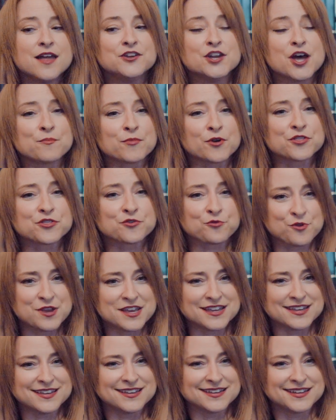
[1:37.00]
Number
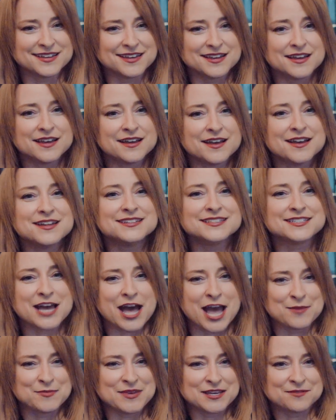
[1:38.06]
three,
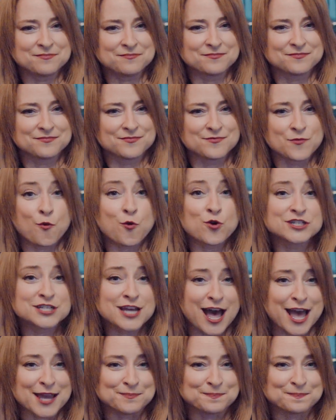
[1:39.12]
timing or
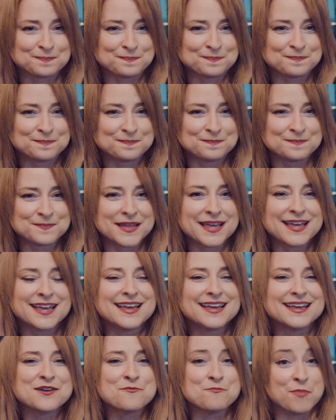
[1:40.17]
time?
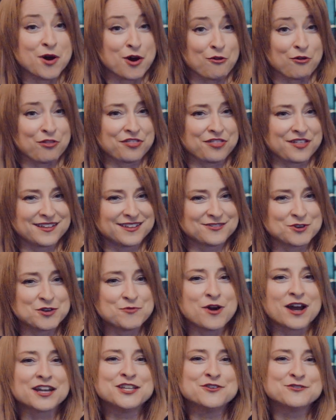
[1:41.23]
Both. We
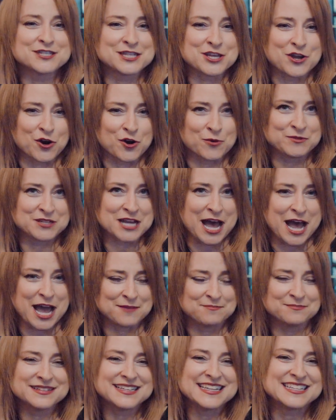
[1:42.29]
want to use the herb thyme.